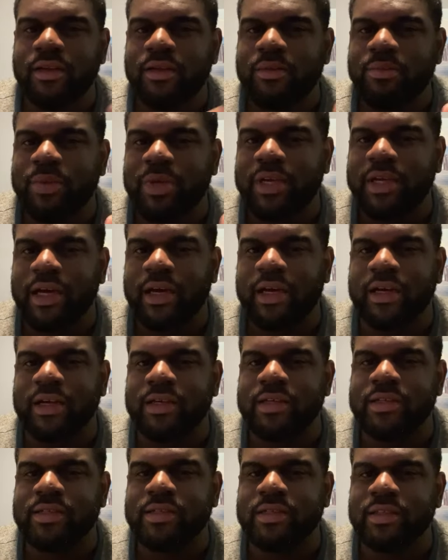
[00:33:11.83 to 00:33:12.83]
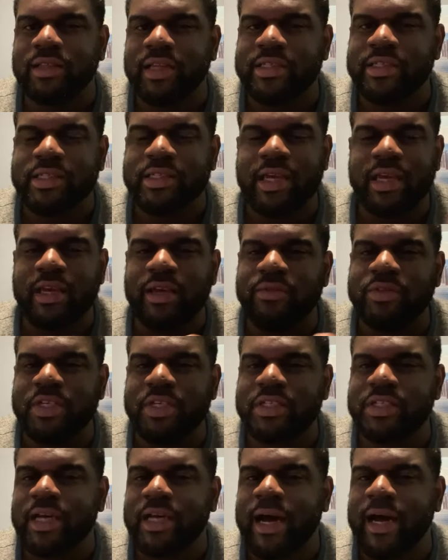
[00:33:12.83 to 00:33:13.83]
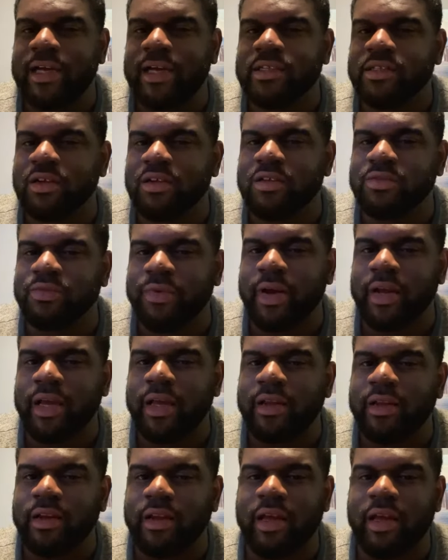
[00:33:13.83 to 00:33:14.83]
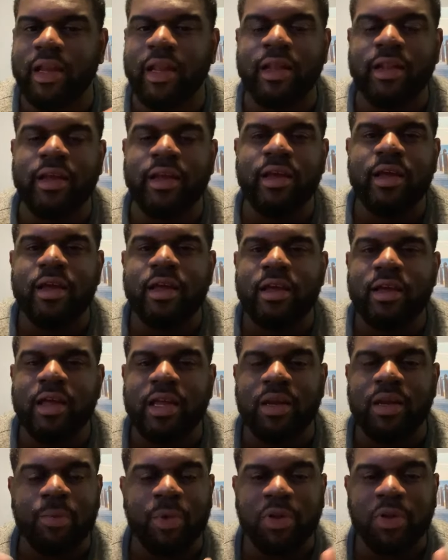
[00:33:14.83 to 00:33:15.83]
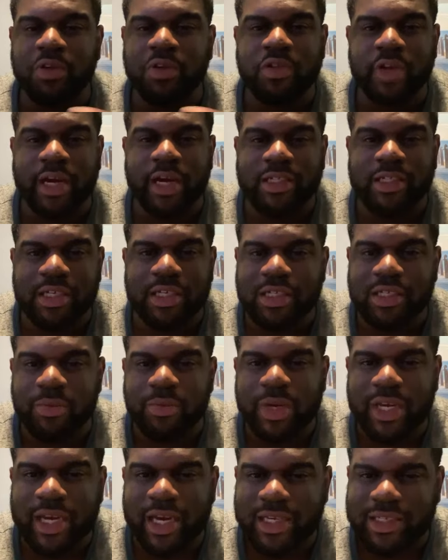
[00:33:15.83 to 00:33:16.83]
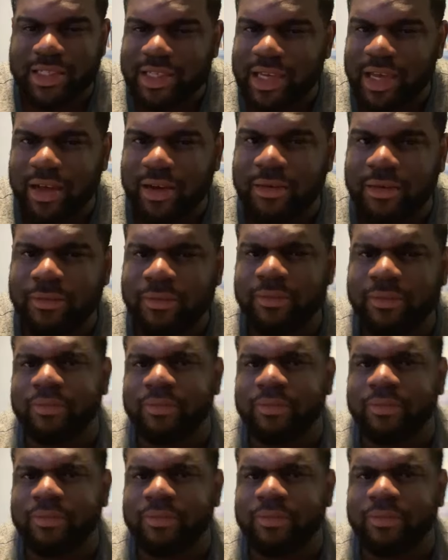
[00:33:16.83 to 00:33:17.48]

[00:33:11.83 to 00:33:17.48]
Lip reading: Because let's say if GTI starts running and then in the middle of transition, we can't sell.